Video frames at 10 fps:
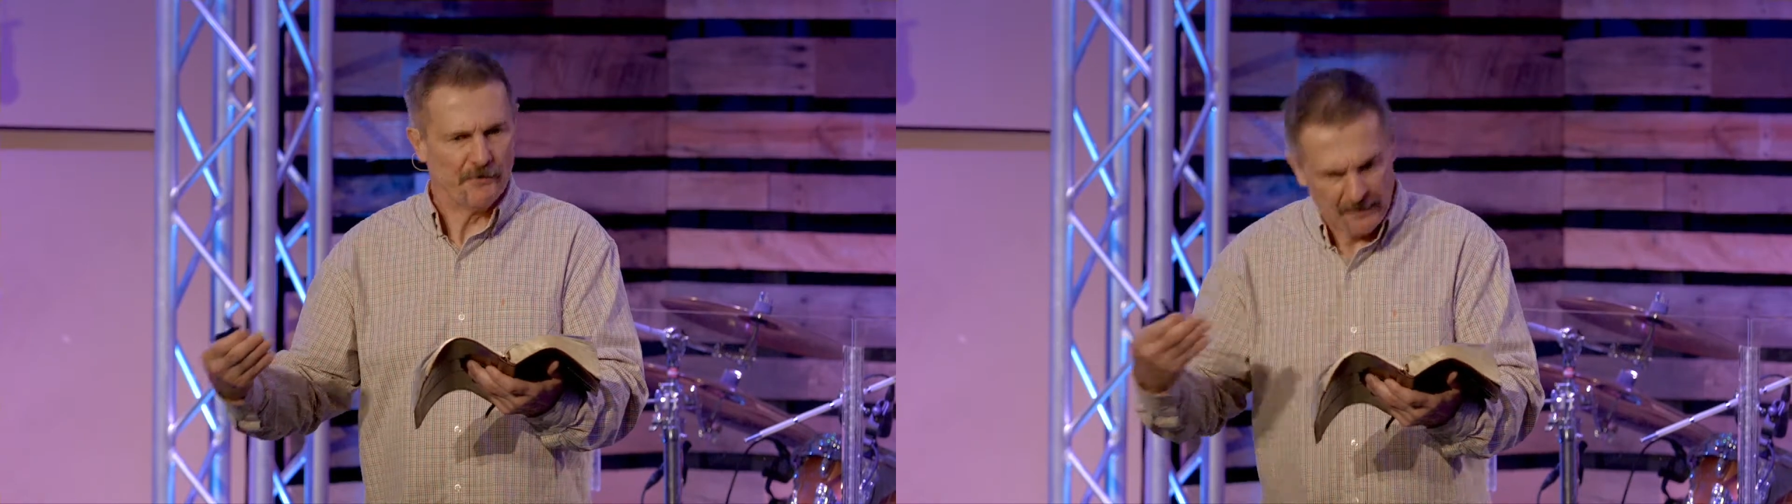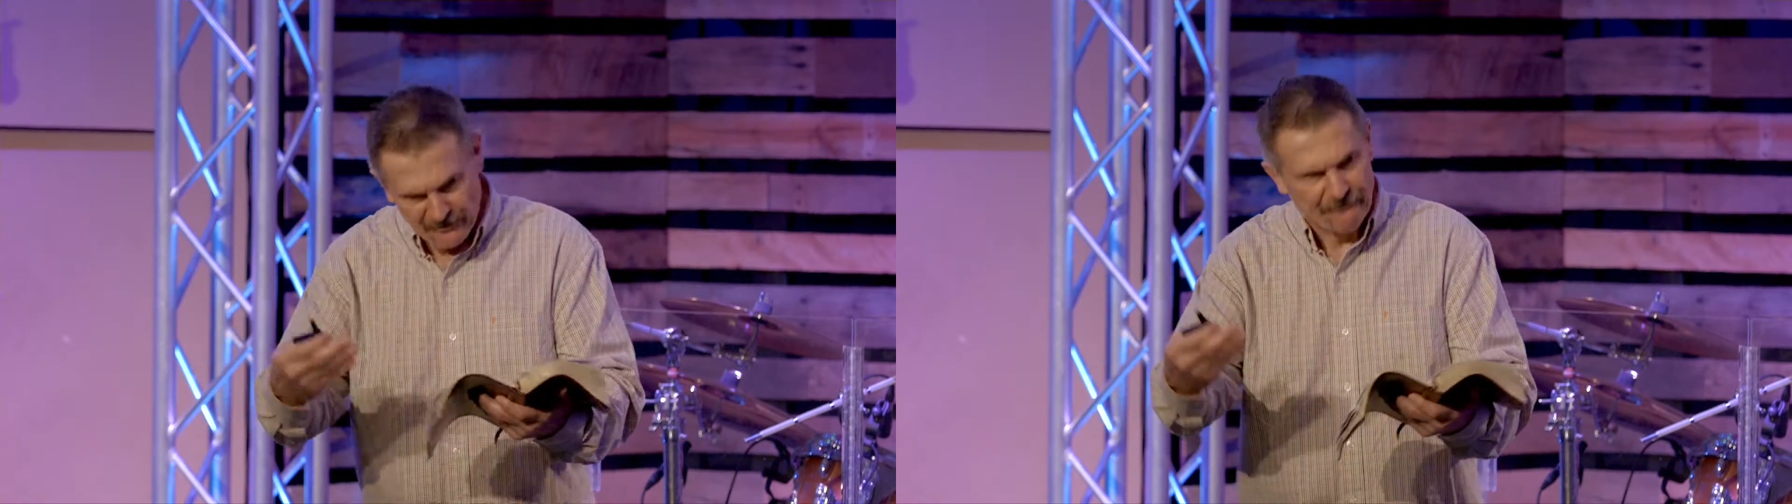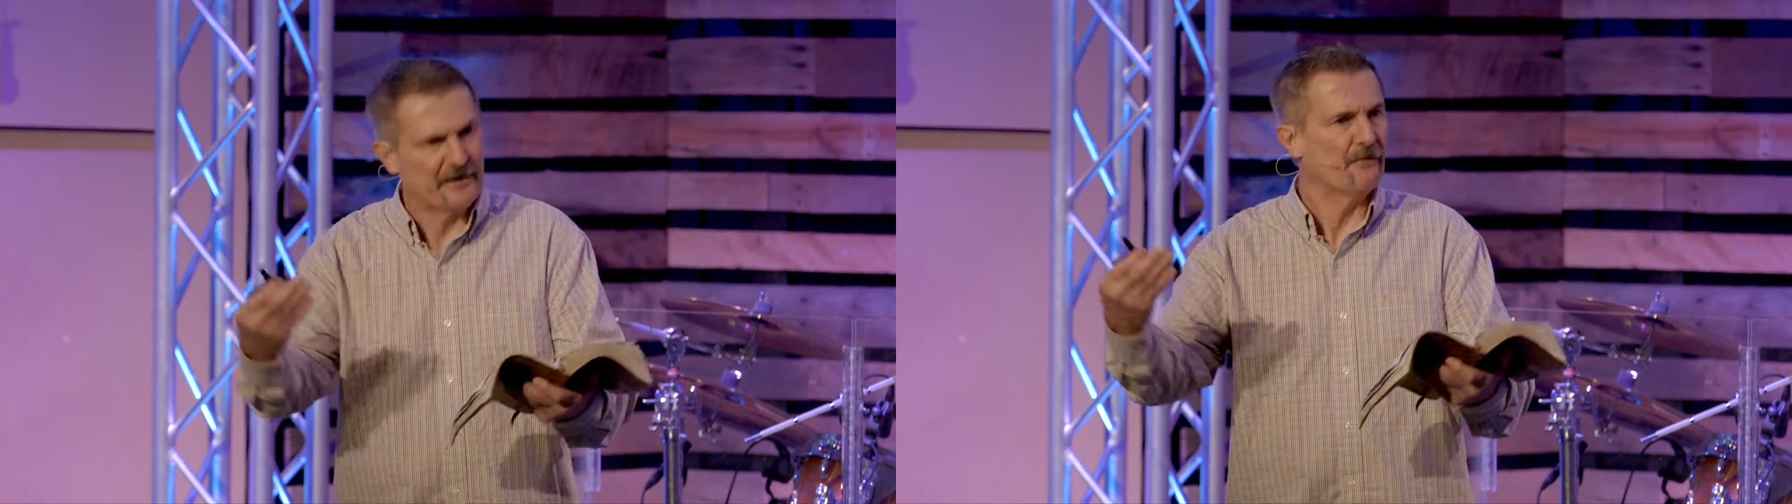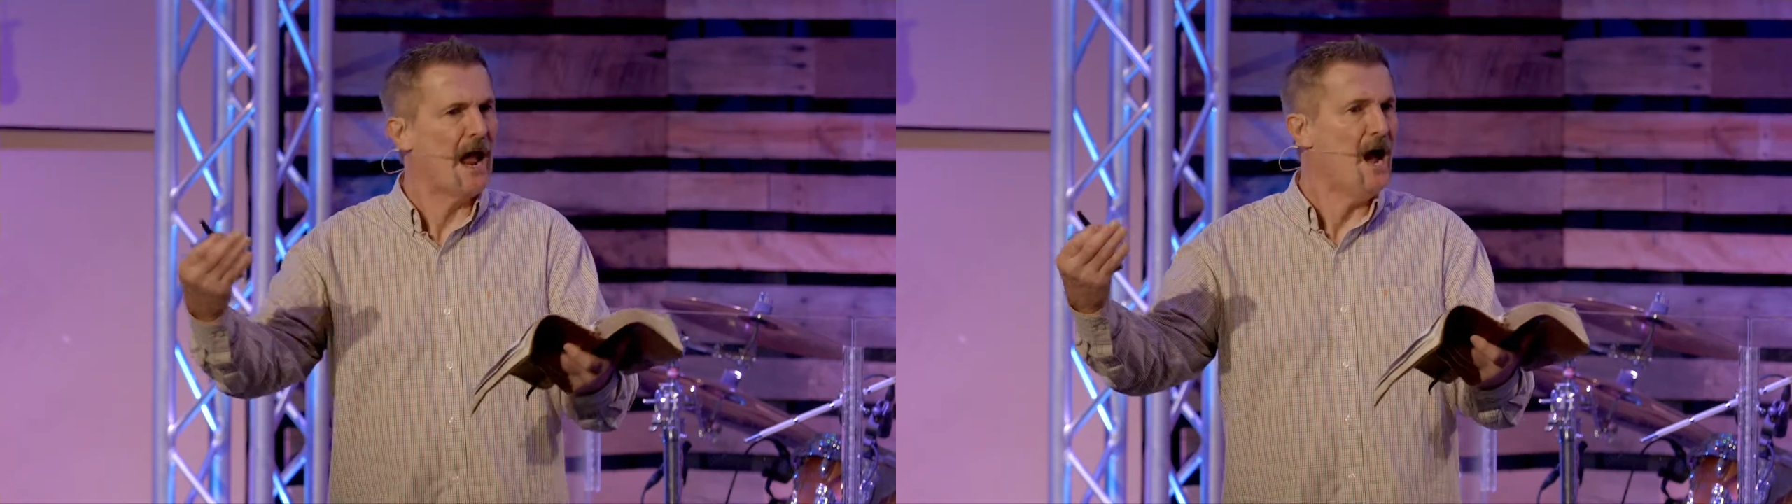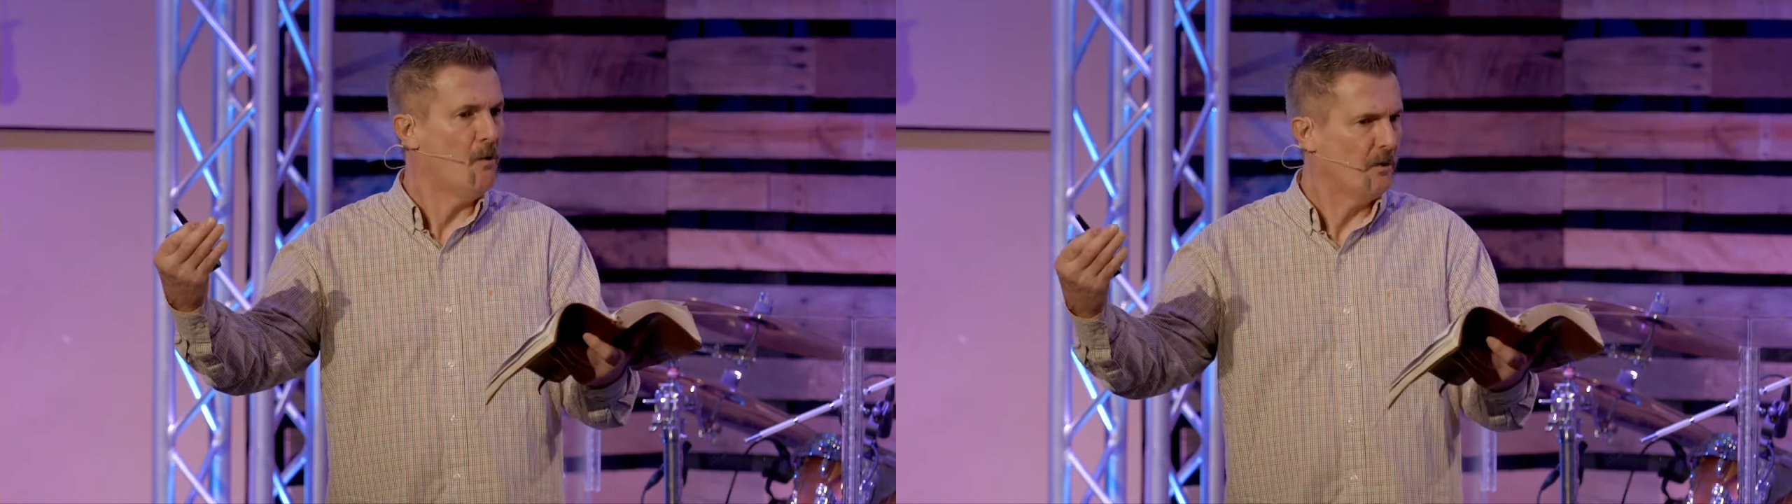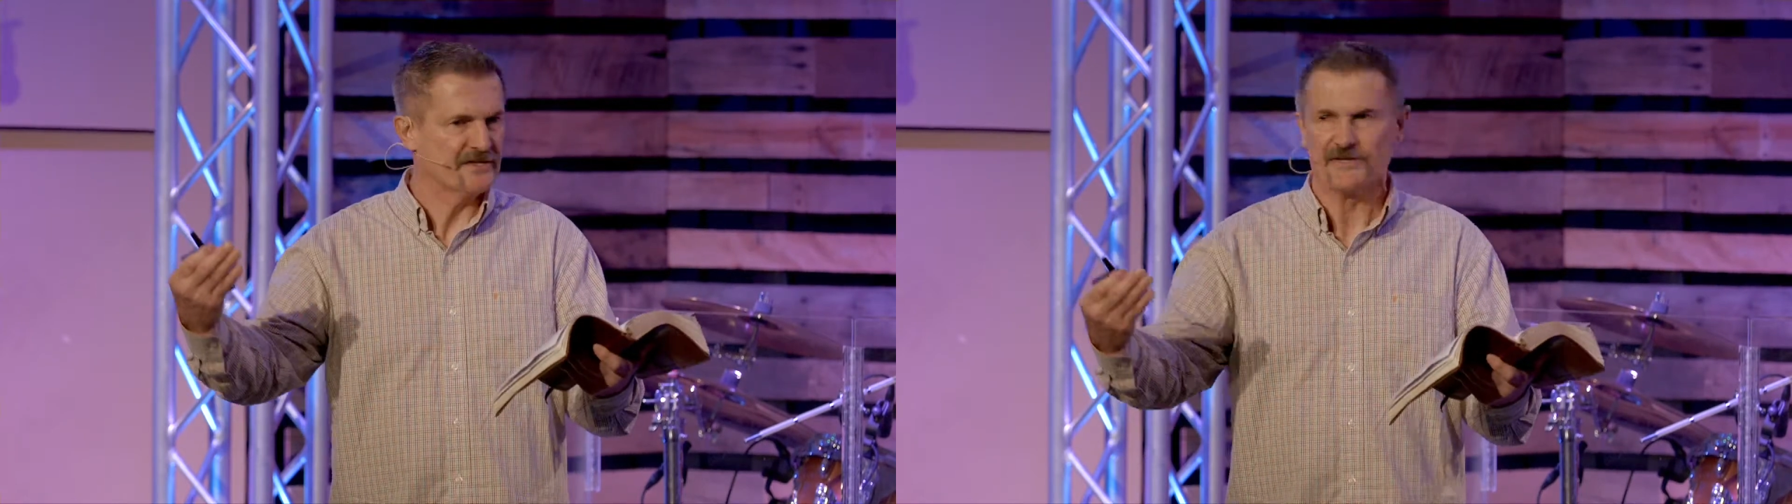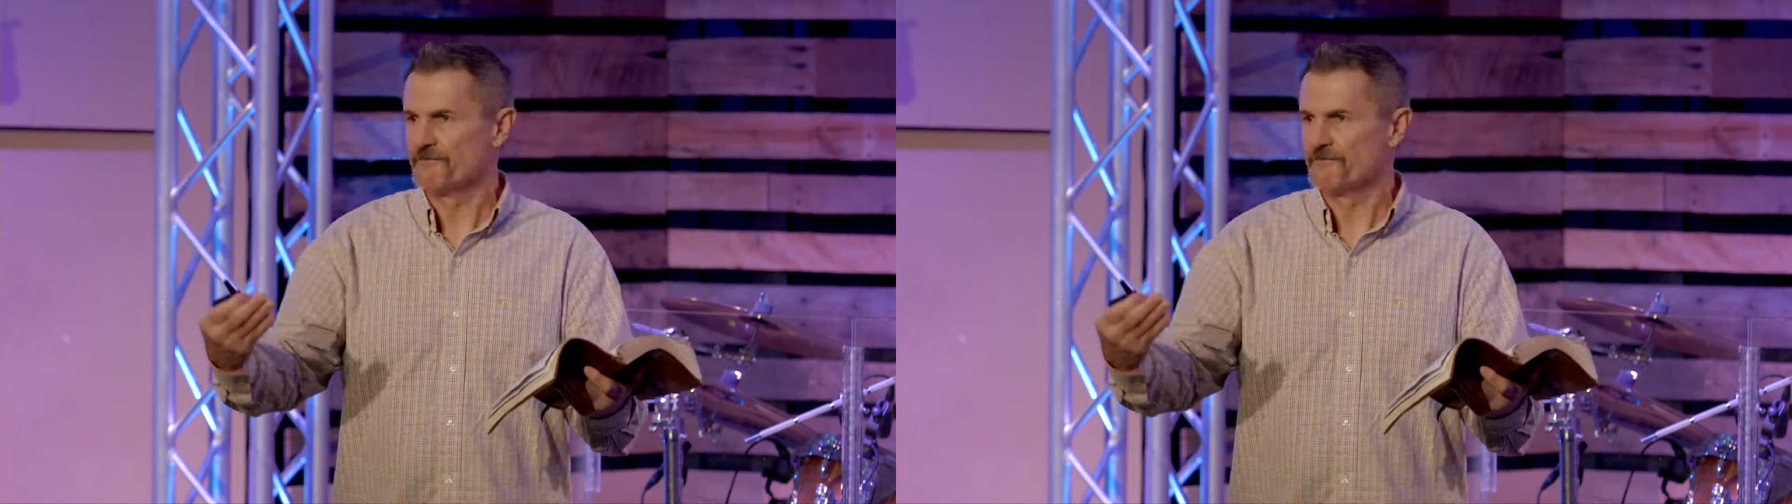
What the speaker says: You're able to figure out what is